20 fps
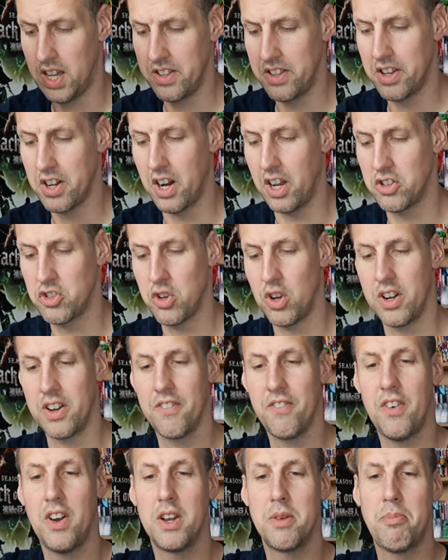you know, trying to
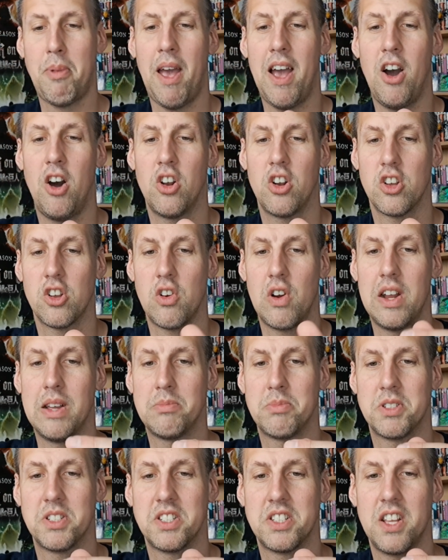find better
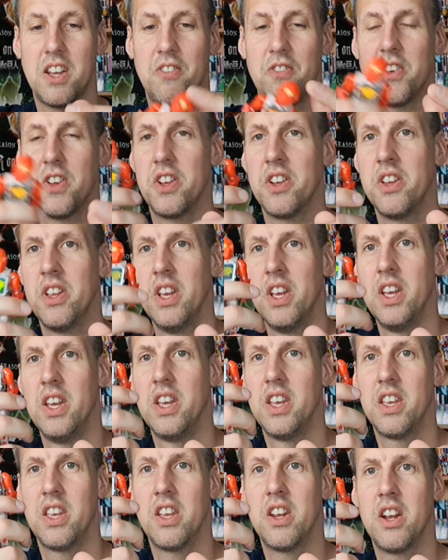holograms and stuff. And
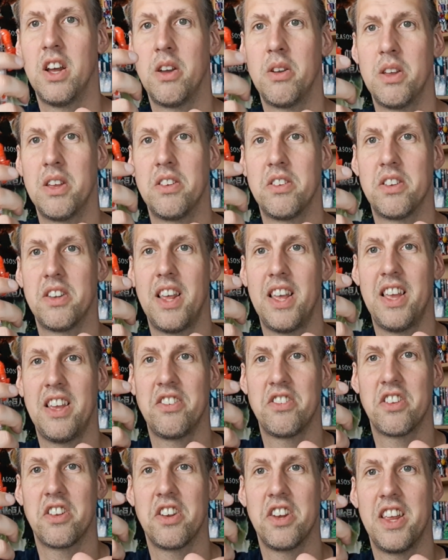you know, as
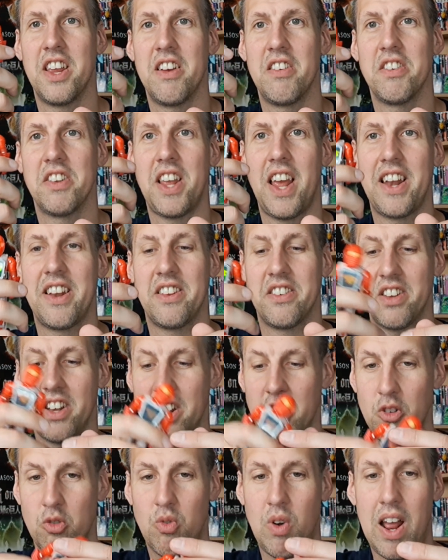you can hear, his head is a
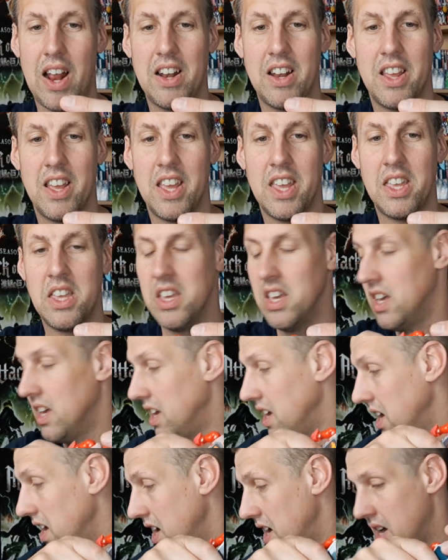little rattly.
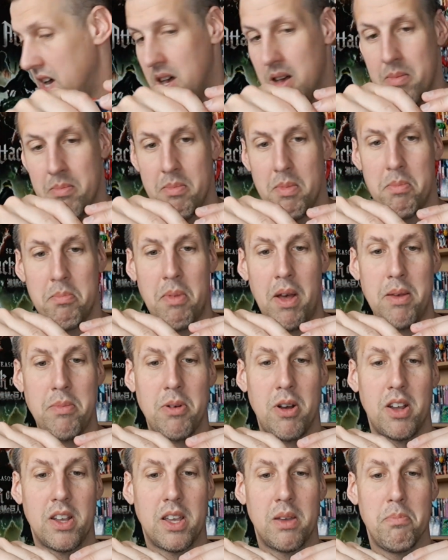Maybe
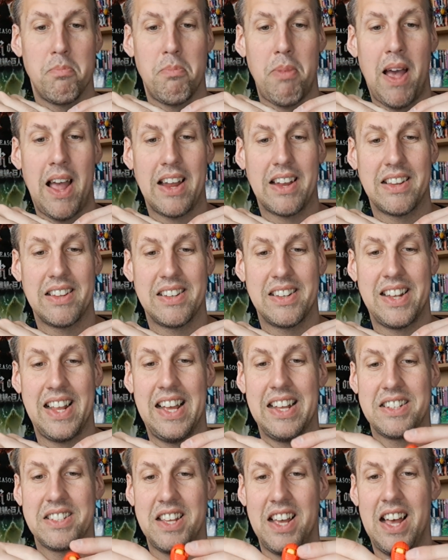I can pack
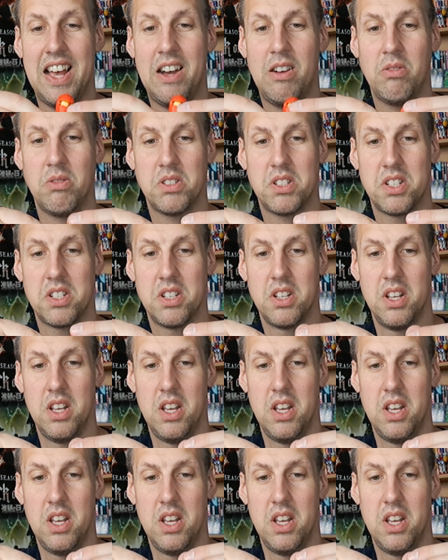that out.